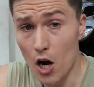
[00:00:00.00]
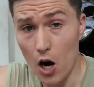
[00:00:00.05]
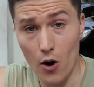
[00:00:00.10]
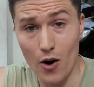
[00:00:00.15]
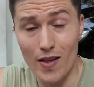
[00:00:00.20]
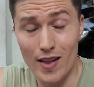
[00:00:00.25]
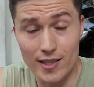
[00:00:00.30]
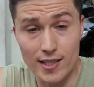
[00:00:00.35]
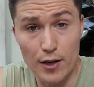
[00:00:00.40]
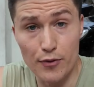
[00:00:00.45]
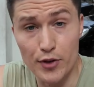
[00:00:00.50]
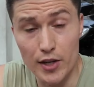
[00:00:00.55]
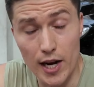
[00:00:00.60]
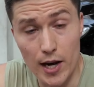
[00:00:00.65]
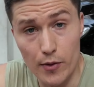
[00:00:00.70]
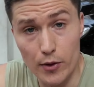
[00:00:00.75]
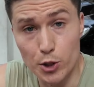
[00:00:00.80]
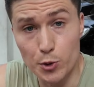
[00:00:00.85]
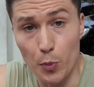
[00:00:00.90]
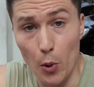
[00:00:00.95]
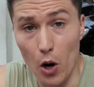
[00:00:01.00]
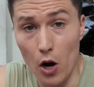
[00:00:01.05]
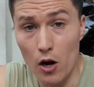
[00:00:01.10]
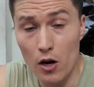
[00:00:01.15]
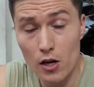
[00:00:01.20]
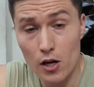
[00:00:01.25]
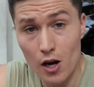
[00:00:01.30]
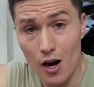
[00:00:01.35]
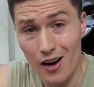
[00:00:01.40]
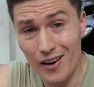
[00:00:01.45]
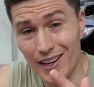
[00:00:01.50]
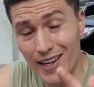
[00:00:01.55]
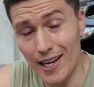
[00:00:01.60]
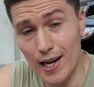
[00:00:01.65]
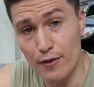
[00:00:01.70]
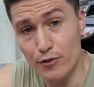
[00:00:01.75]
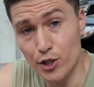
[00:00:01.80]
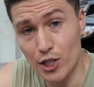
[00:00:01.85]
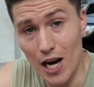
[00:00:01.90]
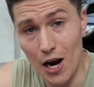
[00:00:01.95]
All right, that definitely hit the spot. I'm going to
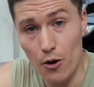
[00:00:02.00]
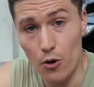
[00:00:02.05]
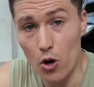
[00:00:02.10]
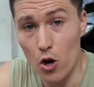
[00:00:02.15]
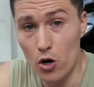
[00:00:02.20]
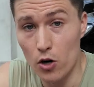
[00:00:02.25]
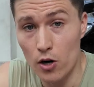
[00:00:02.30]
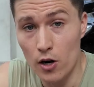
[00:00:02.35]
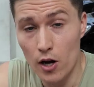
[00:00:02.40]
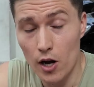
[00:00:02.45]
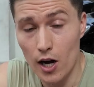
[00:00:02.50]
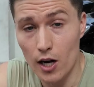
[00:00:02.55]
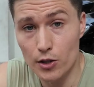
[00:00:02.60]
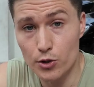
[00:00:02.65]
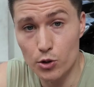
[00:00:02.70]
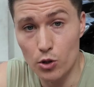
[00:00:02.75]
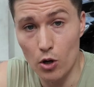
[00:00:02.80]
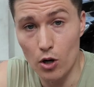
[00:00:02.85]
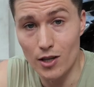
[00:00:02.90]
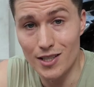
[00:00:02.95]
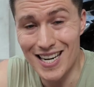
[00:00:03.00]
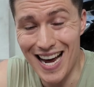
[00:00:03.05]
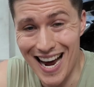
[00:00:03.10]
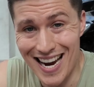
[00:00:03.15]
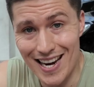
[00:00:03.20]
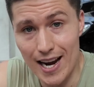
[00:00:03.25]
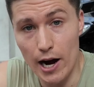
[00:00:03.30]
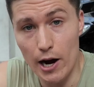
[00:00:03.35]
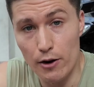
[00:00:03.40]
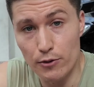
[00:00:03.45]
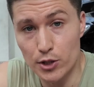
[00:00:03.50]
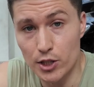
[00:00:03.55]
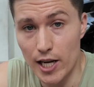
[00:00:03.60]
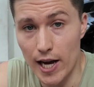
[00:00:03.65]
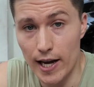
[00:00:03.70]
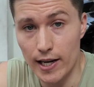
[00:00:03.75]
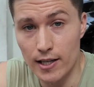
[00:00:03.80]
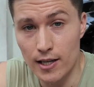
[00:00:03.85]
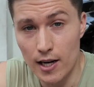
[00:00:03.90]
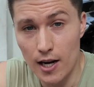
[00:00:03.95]
give Cháo Lòng a solid 8 out of
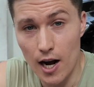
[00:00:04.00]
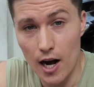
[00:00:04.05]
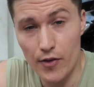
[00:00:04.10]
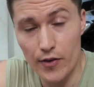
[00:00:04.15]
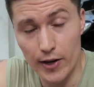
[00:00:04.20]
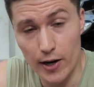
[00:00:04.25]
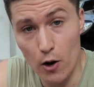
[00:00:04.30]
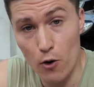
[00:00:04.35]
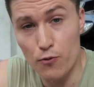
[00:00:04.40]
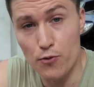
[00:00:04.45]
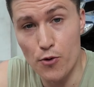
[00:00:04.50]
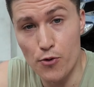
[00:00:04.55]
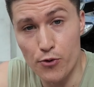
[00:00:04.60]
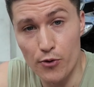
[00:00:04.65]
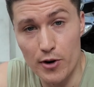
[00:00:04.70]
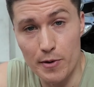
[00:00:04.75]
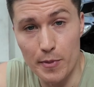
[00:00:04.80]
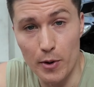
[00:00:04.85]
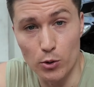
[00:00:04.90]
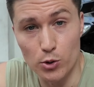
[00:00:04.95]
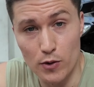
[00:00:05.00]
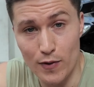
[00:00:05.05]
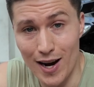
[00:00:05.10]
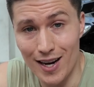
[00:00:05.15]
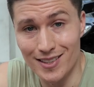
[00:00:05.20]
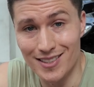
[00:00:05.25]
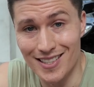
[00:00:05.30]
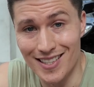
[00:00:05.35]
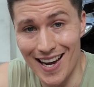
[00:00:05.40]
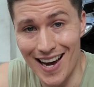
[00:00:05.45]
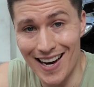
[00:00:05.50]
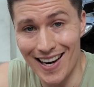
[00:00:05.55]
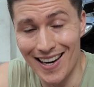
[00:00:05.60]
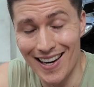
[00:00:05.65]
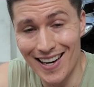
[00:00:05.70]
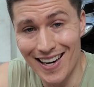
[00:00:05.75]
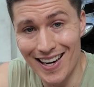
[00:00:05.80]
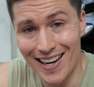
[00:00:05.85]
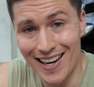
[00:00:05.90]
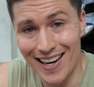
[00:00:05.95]
10. I think of the 3 meals I've had today,
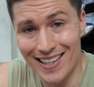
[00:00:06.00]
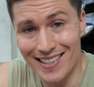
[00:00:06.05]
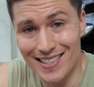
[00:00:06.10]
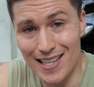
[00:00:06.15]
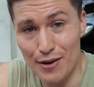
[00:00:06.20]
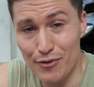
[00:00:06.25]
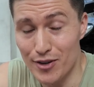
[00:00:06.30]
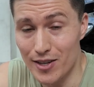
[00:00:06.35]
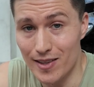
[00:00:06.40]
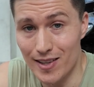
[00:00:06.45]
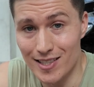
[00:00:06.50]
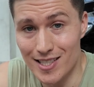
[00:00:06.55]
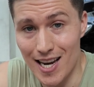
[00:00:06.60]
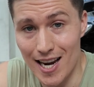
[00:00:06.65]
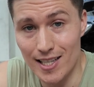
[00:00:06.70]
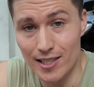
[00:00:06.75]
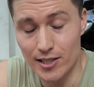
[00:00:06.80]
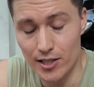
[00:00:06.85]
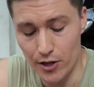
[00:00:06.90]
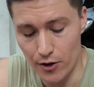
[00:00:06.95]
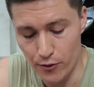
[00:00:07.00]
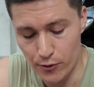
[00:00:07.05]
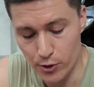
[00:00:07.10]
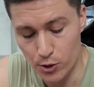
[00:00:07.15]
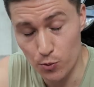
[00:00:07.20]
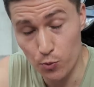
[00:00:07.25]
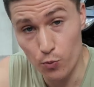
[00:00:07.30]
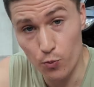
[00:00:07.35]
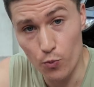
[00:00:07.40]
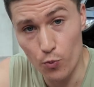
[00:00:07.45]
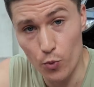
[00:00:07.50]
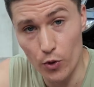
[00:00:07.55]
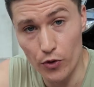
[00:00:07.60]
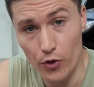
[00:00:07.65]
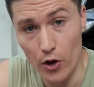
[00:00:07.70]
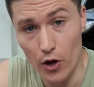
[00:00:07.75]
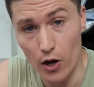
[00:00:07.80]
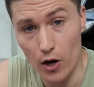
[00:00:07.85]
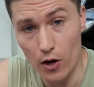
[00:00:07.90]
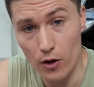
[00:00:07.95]
it's definitely the tastiest
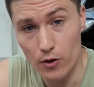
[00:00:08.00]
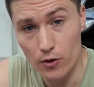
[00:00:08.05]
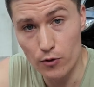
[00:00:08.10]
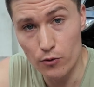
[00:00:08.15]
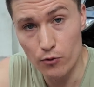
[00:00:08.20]
with the